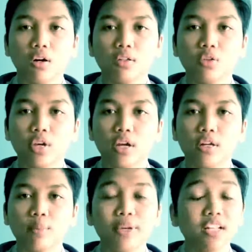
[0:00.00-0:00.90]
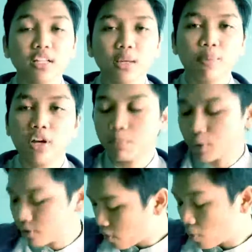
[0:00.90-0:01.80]
immediately pick up
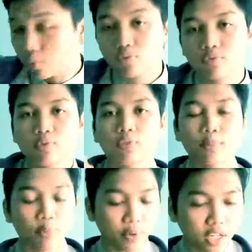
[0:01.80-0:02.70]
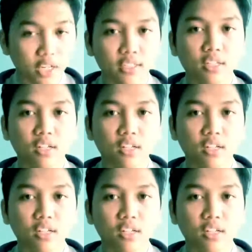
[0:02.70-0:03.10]
your phone from your pocket